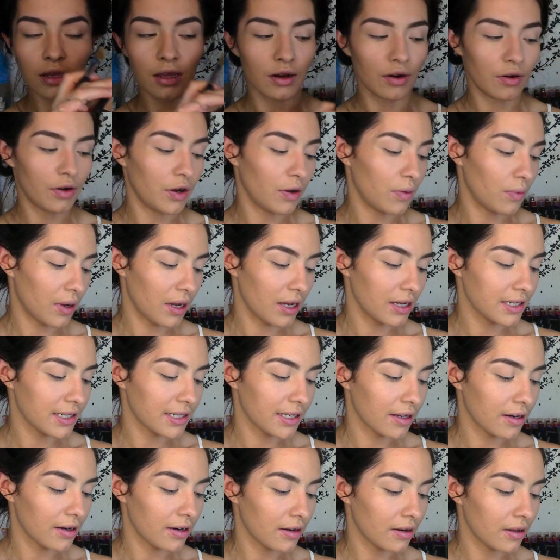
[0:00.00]
I don't know why I
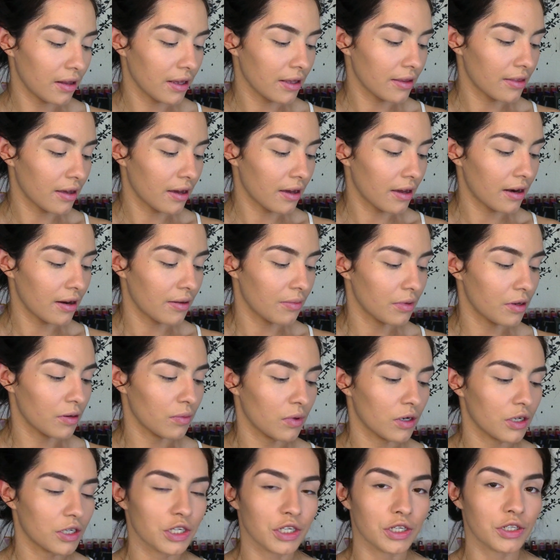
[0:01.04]
said it like that. I've been
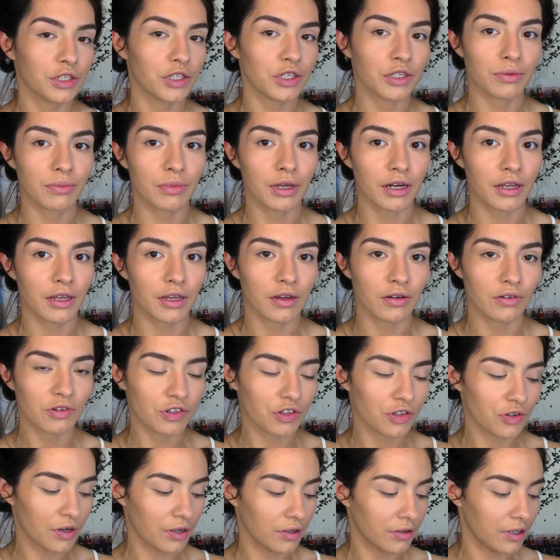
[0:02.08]
watching too many
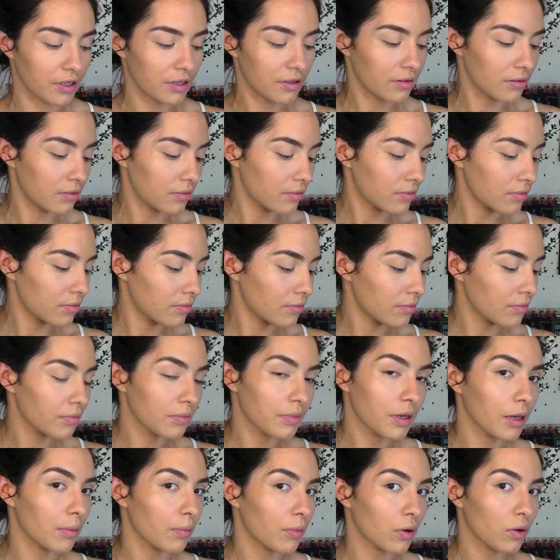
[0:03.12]
Australian
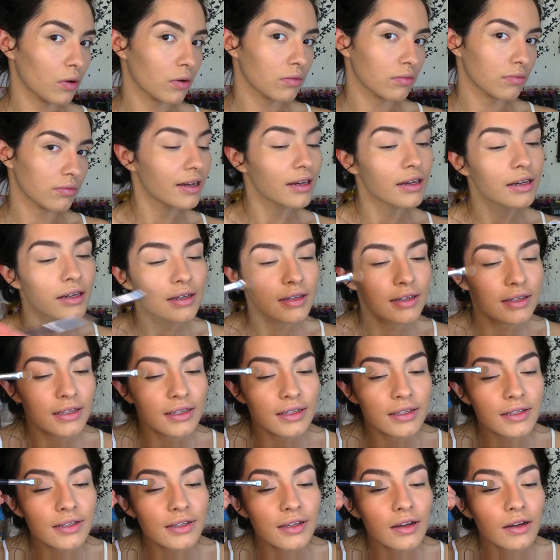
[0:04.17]
people.
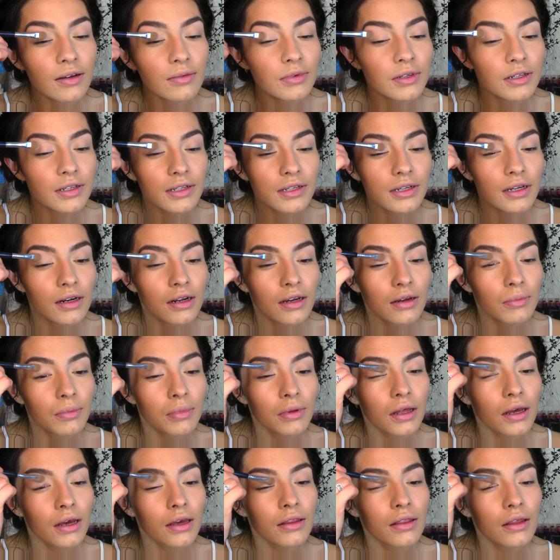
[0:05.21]
So I'm just gonna
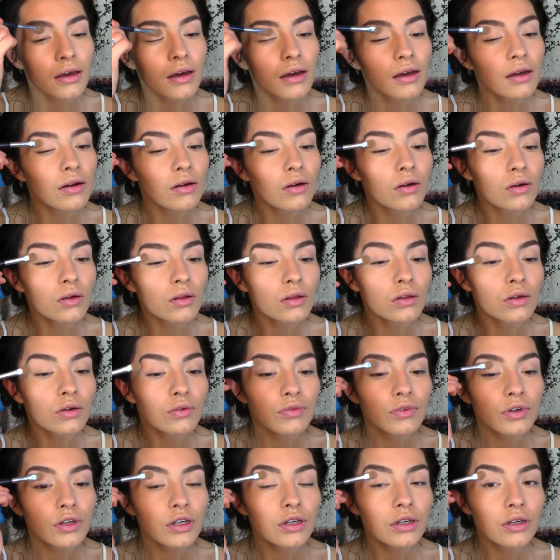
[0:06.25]
apply that all
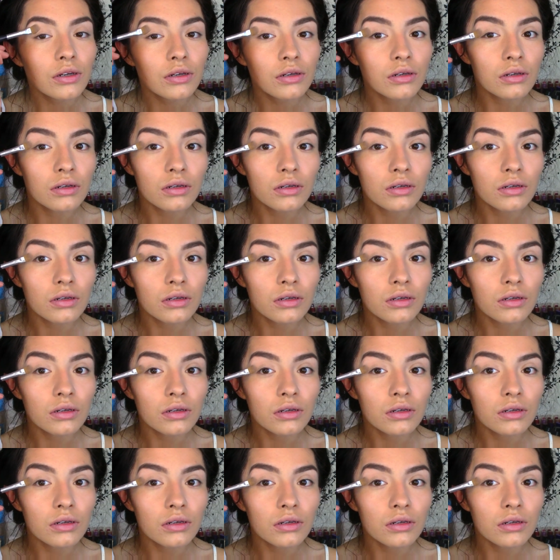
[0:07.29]
over.